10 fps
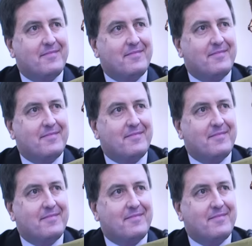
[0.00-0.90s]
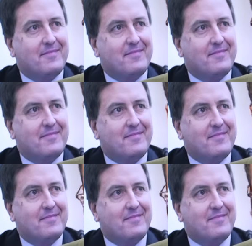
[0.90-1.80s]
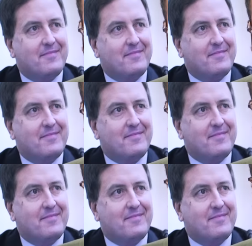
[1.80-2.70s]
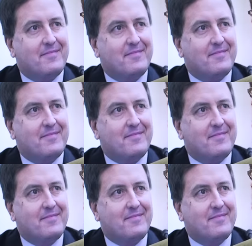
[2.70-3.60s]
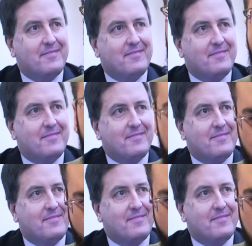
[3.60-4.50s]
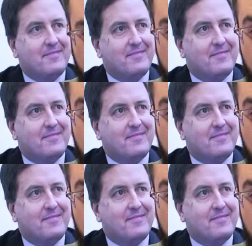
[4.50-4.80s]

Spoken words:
This person isn't speaking.